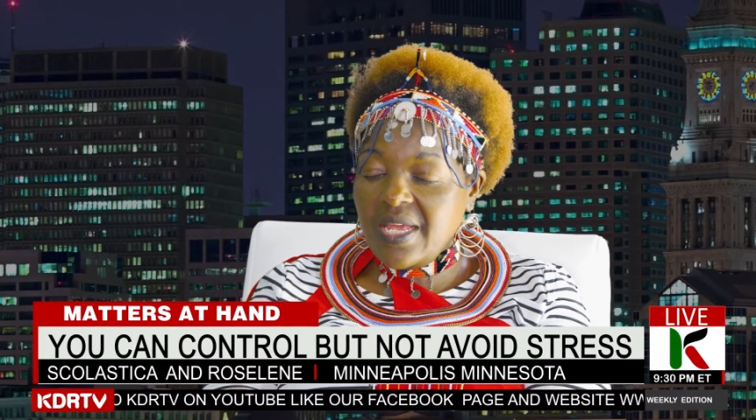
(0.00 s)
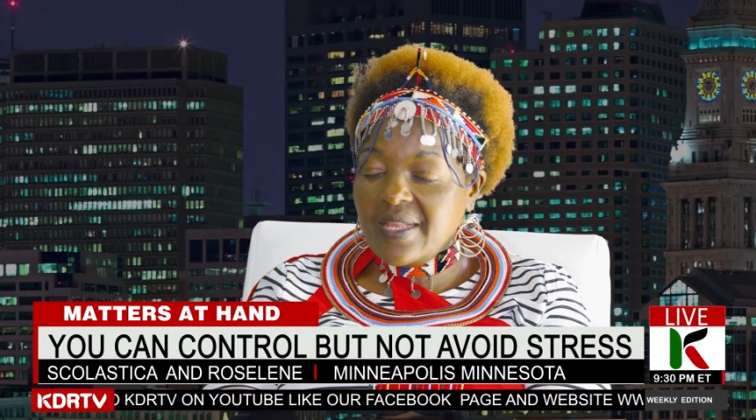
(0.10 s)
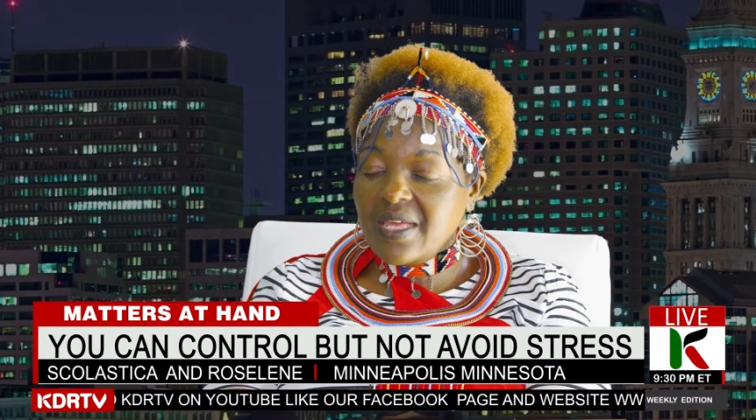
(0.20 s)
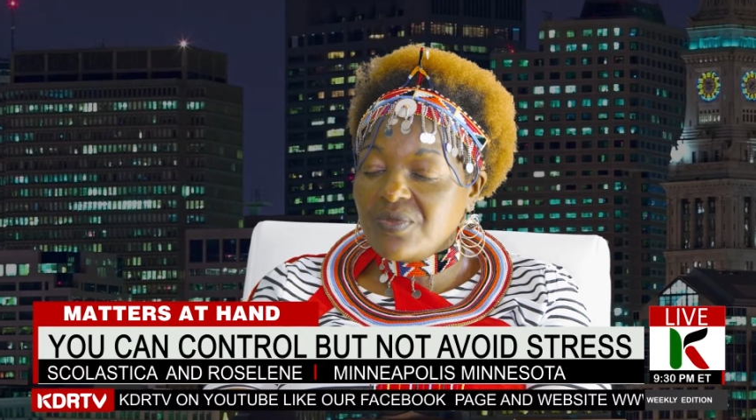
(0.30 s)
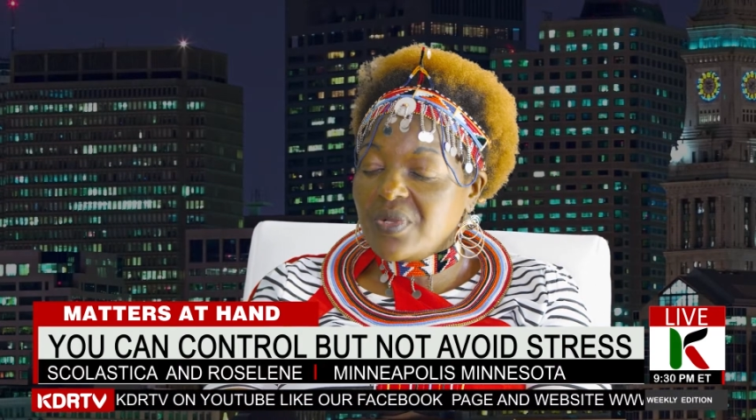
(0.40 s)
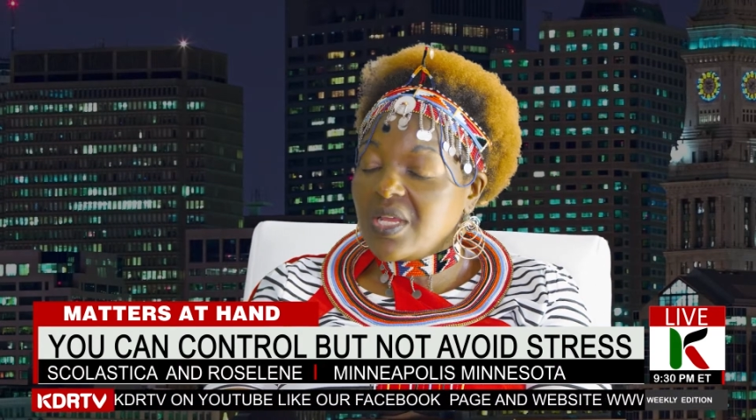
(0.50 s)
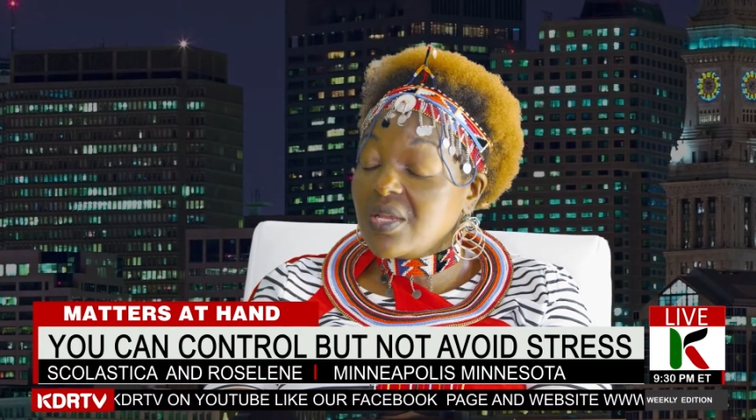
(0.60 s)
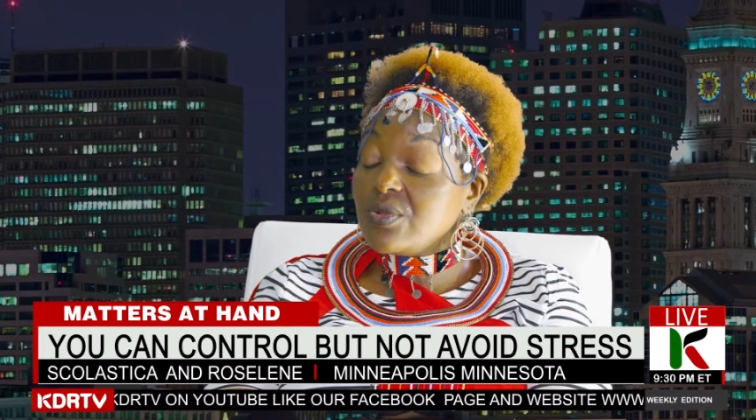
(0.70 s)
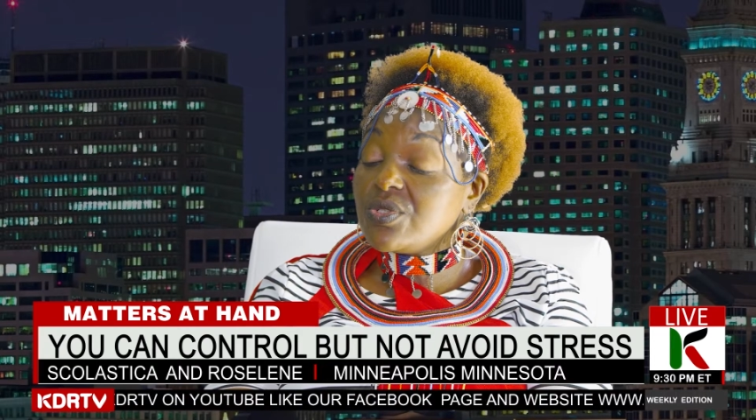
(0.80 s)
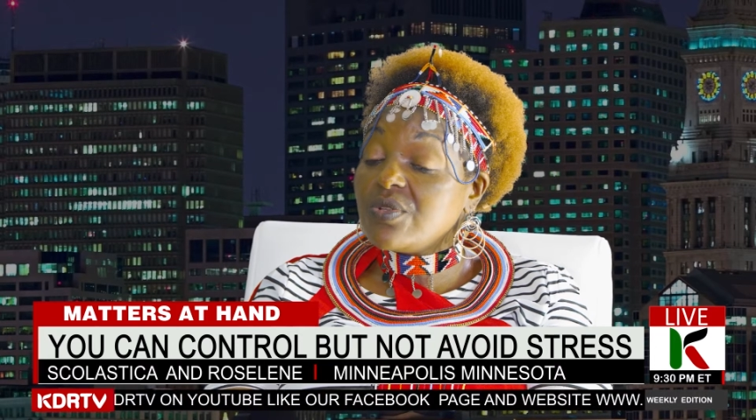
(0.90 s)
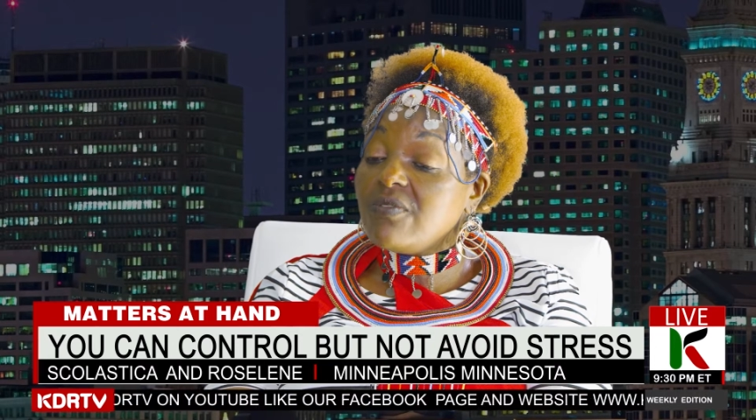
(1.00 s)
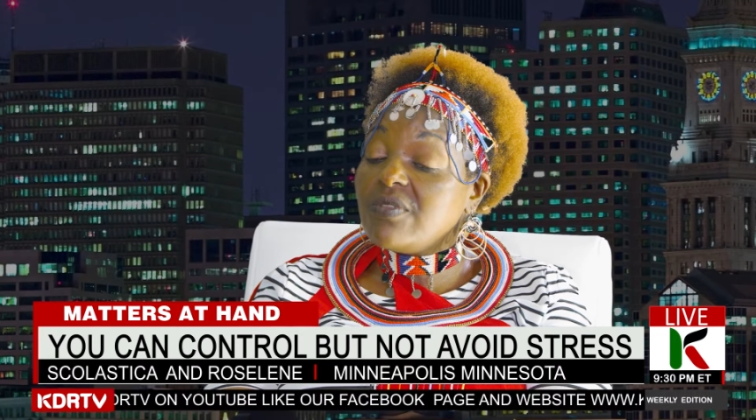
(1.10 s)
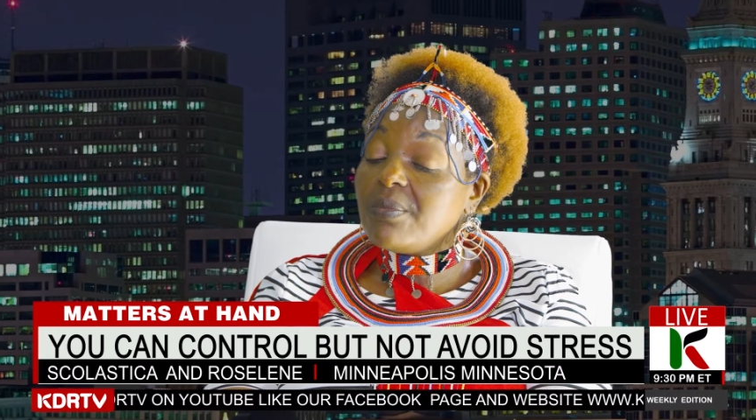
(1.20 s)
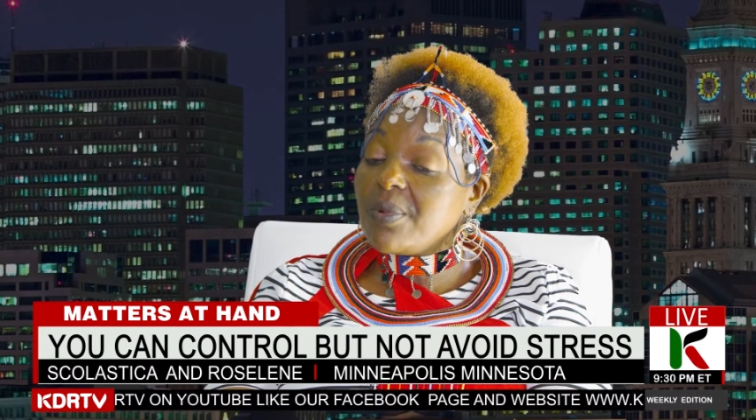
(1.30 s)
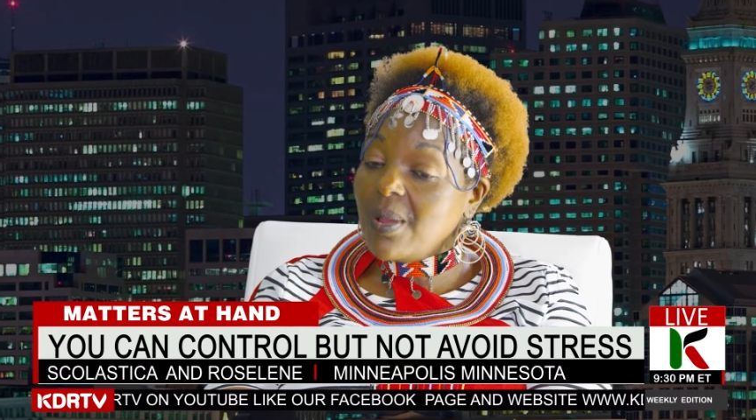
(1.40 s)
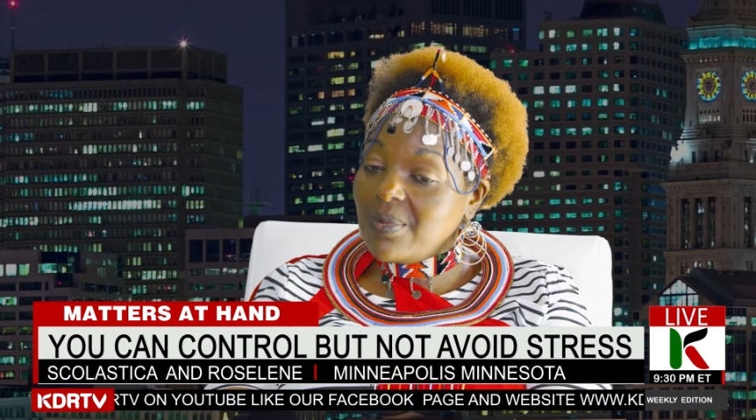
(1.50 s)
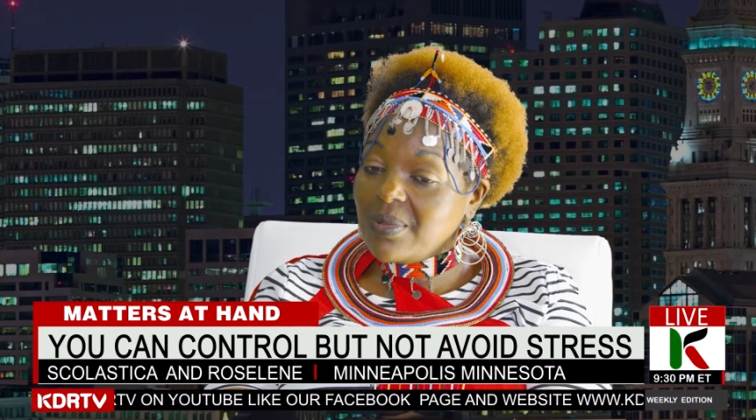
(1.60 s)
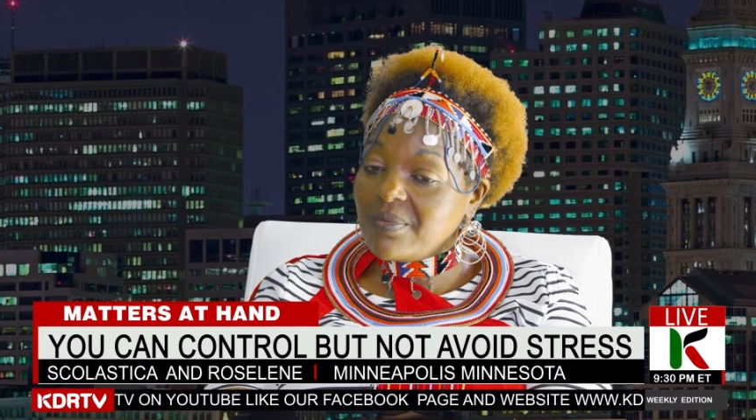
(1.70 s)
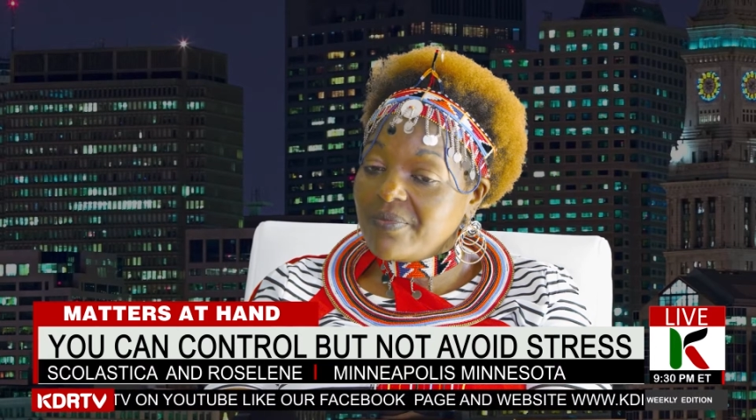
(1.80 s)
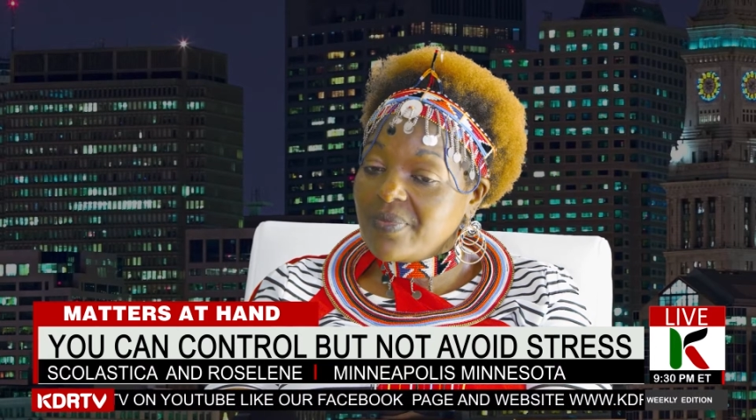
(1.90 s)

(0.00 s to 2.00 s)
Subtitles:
and that one cannot solve the problem.